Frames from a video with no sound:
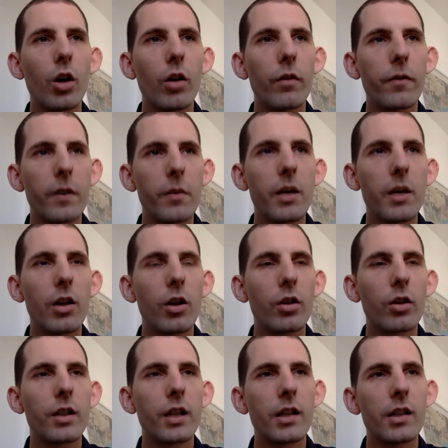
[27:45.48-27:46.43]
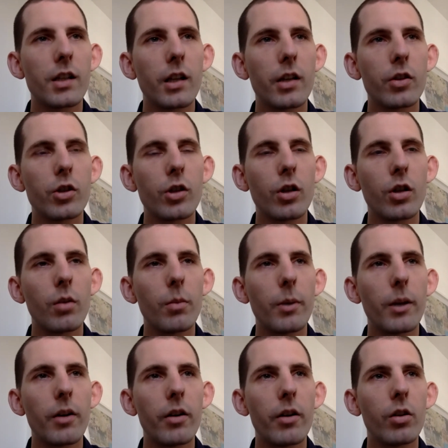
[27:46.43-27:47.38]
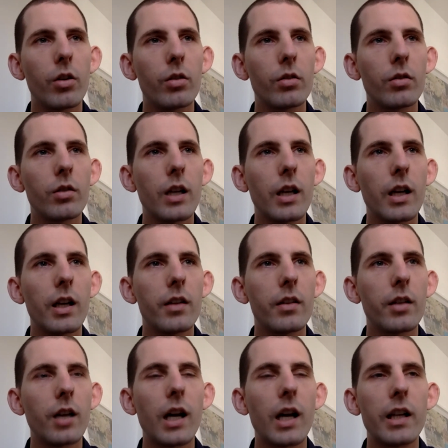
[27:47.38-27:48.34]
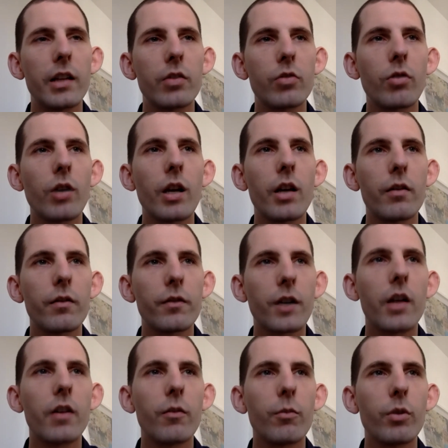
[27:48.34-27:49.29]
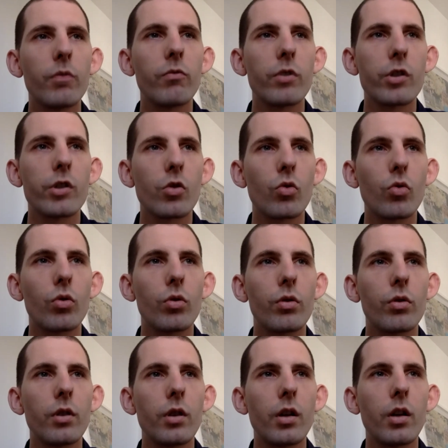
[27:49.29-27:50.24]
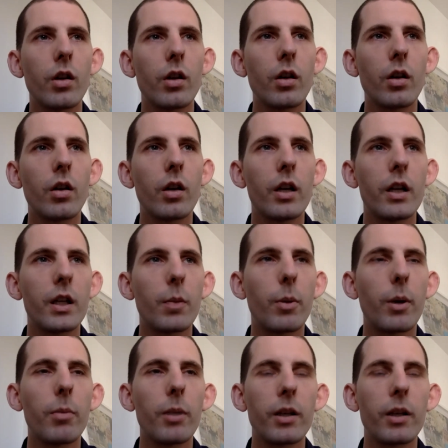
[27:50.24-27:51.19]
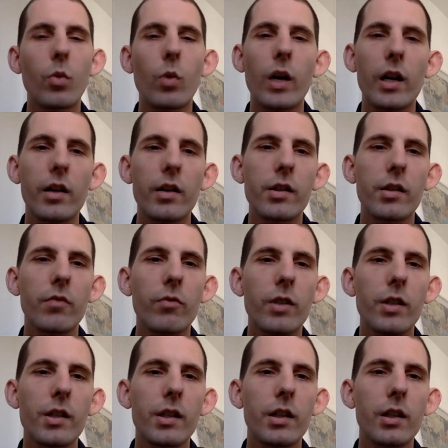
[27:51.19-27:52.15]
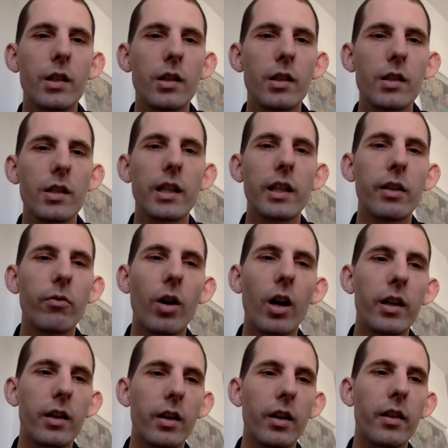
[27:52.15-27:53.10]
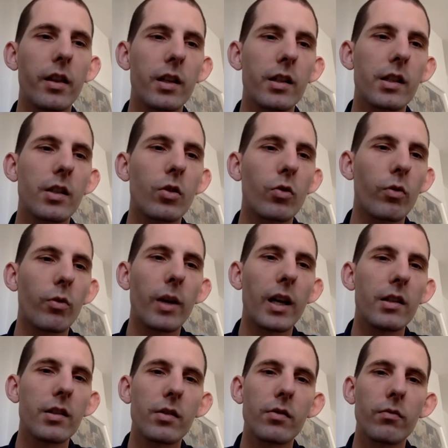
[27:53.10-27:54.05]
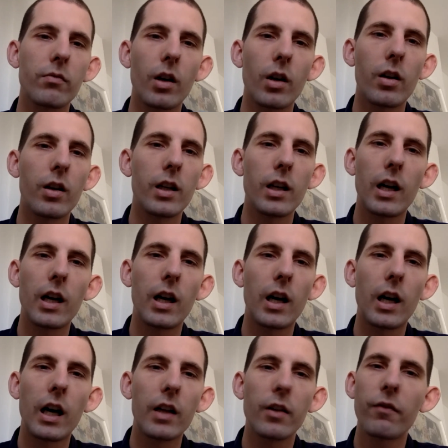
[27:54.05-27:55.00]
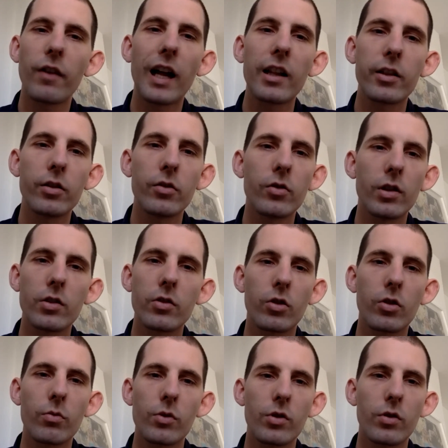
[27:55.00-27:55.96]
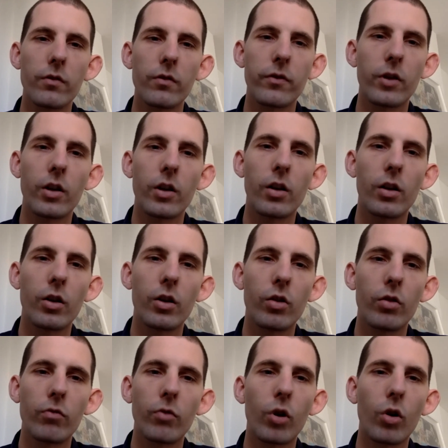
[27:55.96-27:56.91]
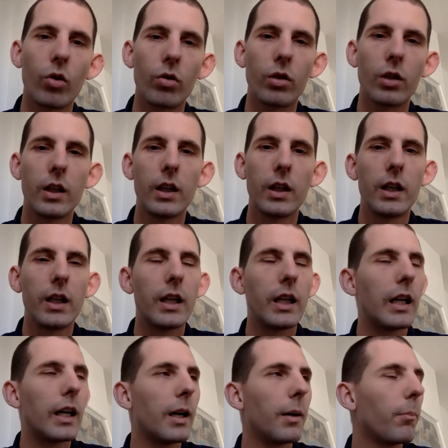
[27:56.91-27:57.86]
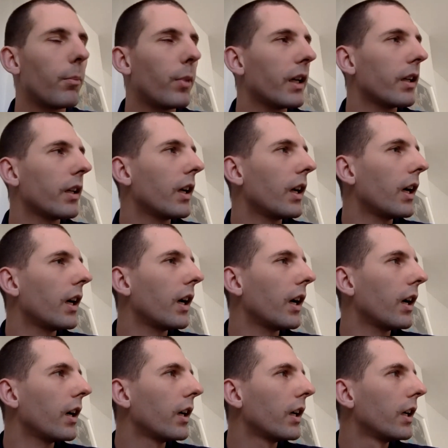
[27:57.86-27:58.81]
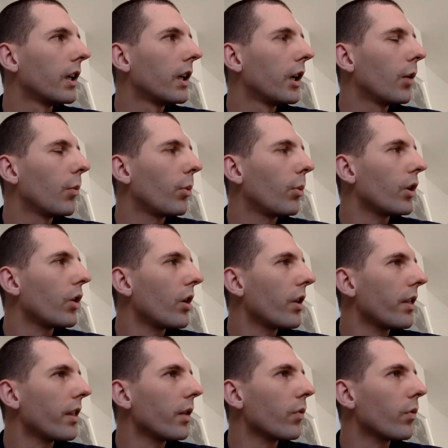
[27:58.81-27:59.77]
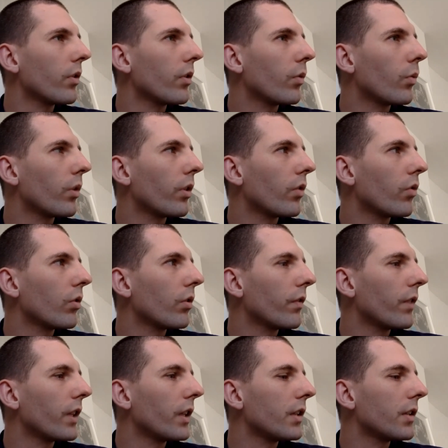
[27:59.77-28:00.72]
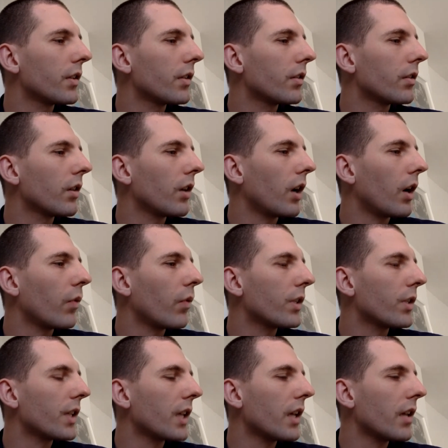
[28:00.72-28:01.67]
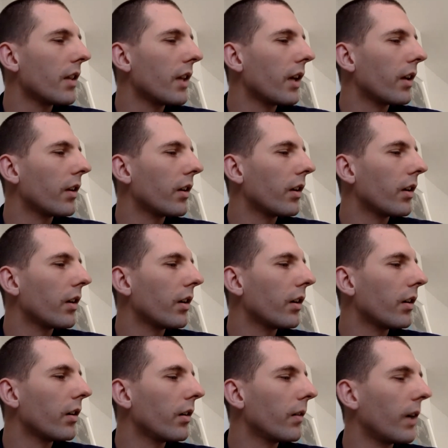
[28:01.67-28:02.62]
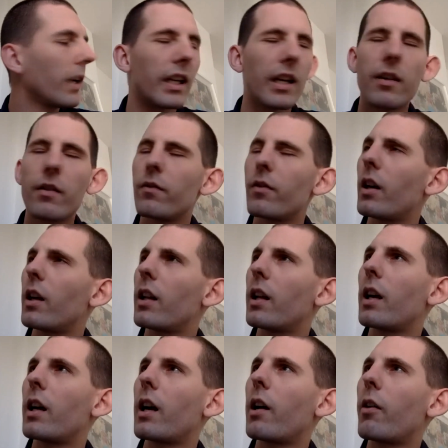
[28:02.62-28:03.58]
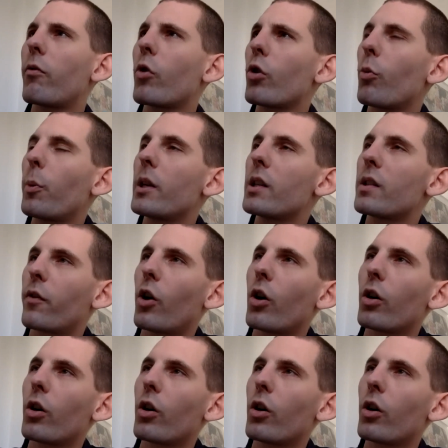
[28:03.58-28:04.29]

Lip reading: female architects like Charlotte Perriand and Eileen Gray have kind of been restored in the public awareness in recent years. Lily Reich, I think, still remains very undervalued in terms of her role. But no, I think with all of these, I would say that I wrote a piece for